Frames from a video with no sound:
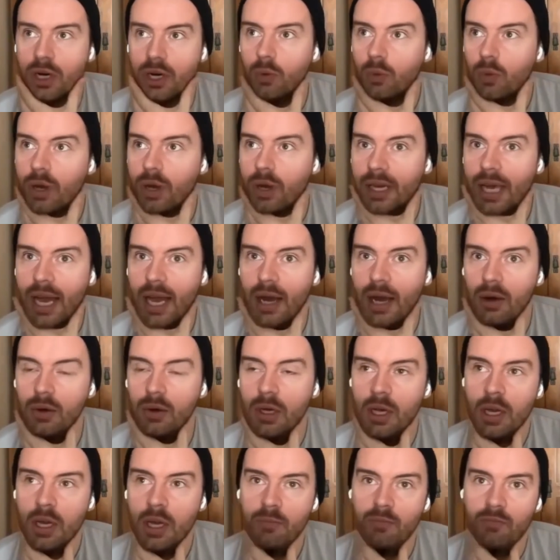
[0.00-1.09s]
trying to work
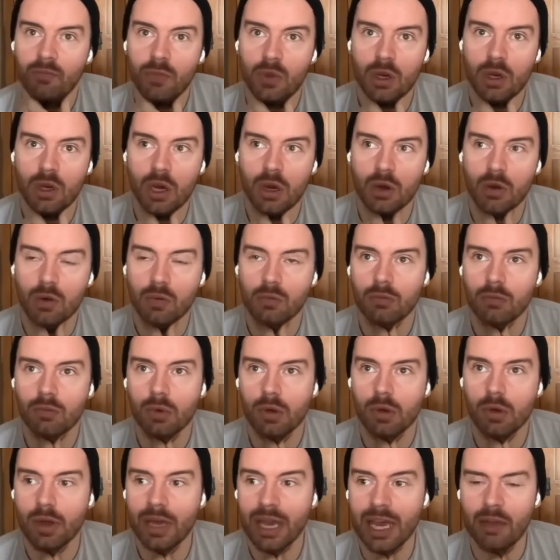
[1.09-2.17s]
out you know
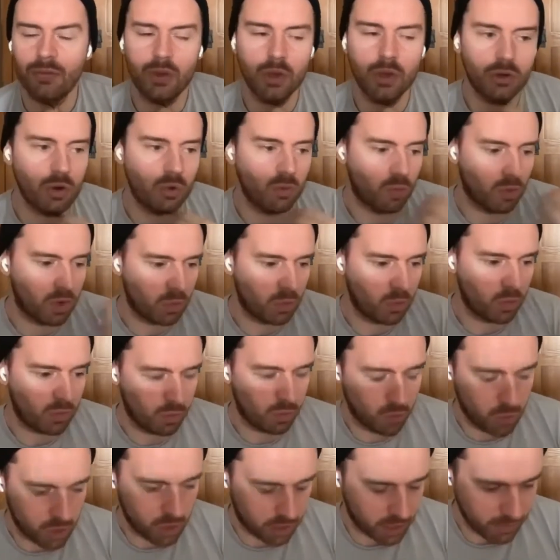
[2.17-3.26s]
if you don't want
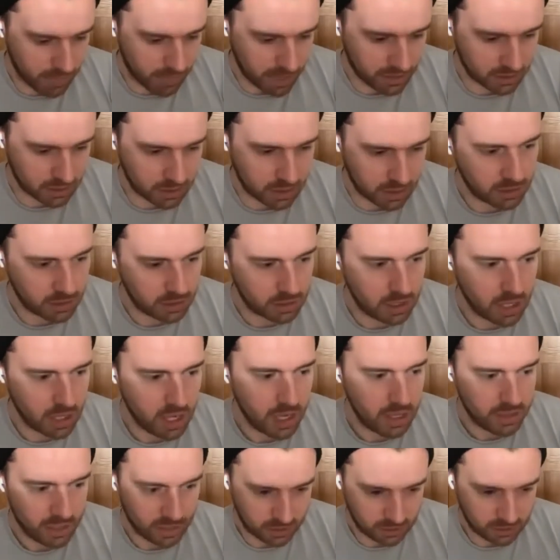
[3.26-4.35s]
to work a
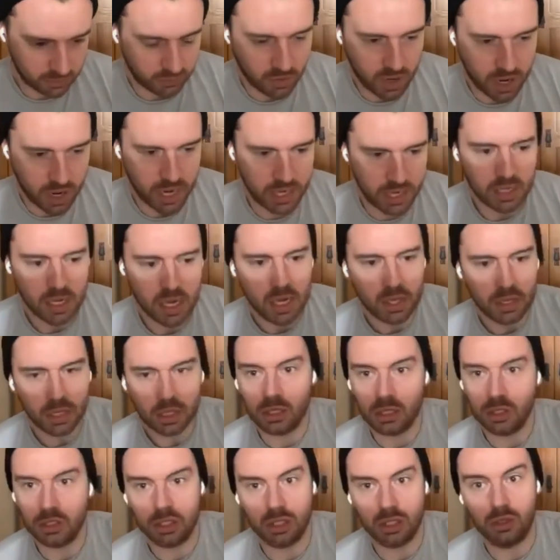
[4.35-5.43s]
business that's fine
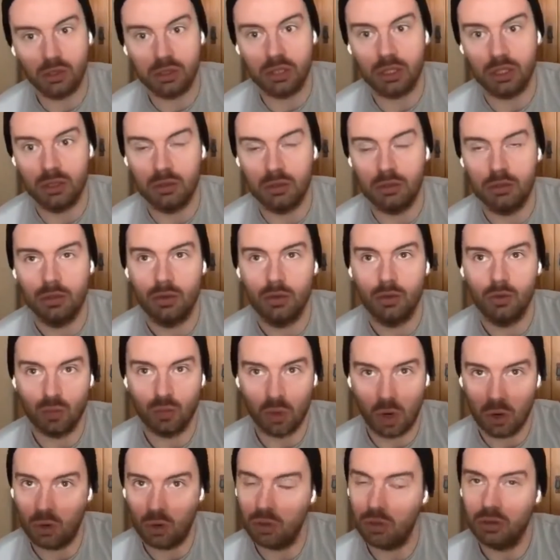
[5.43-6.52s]
the consultant
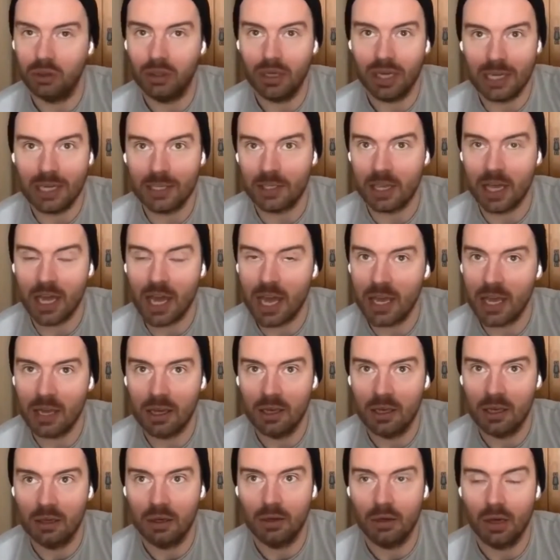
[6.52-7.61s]
role is
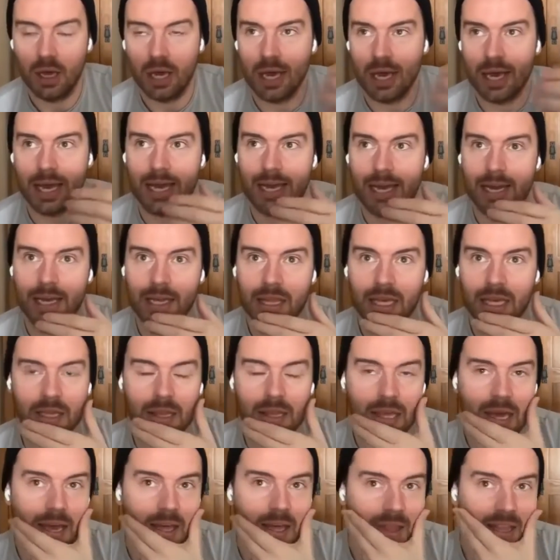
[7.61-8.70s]
there, uh, and I
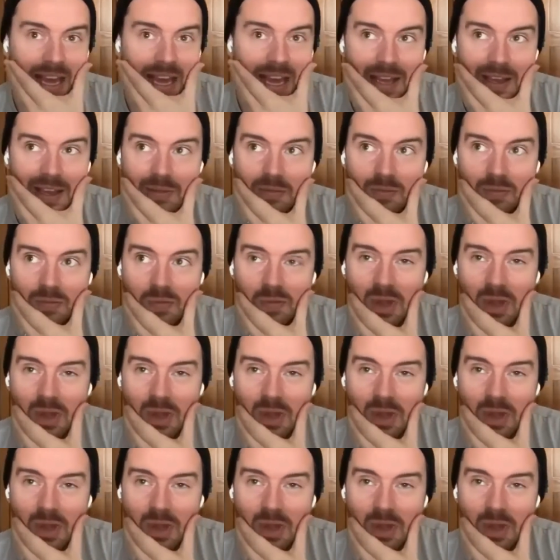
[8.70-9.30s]
think that that